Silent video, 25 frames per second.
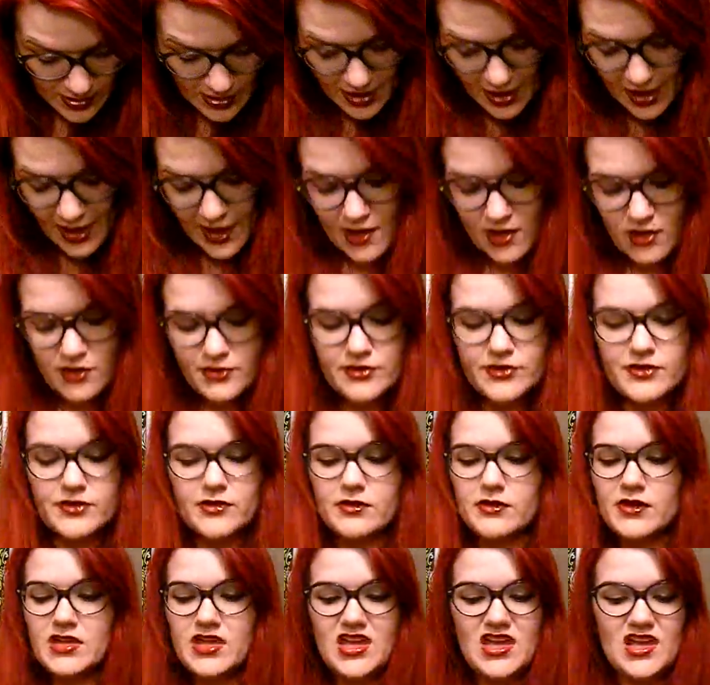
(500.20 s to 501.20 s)
I
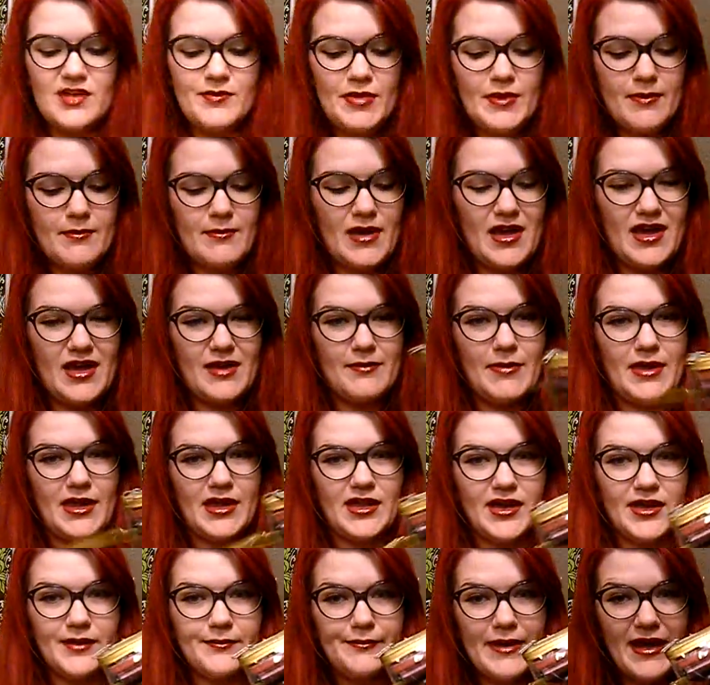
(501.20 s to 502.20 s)
also keep my
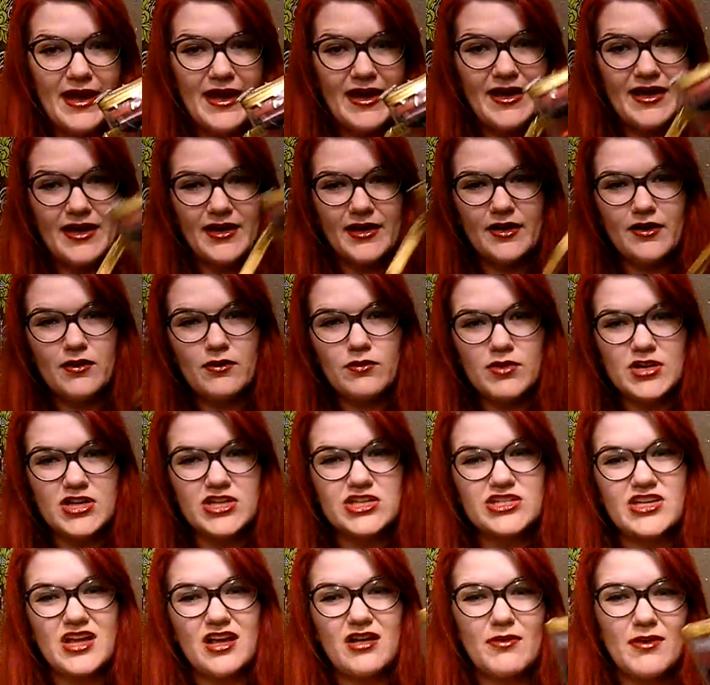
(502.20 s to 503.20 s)
makeup bag,
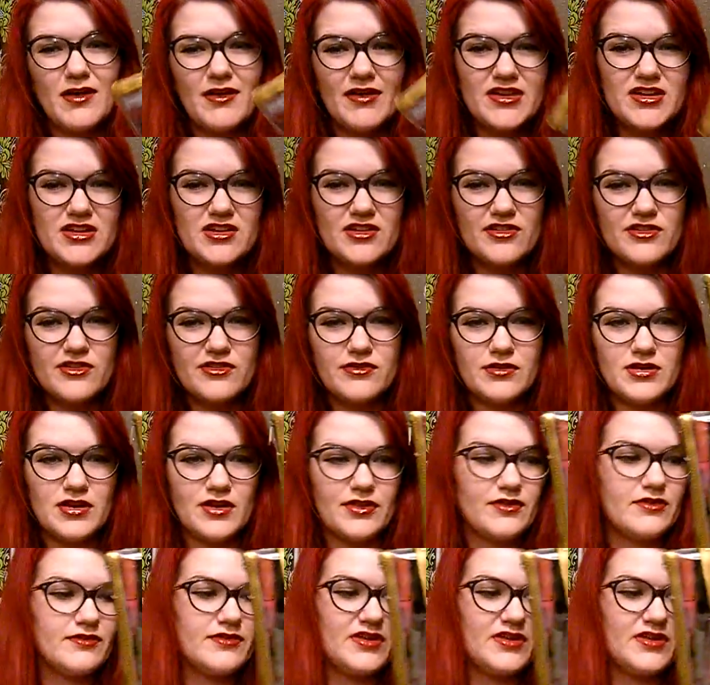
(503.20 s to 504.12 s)
which I'll probably just do another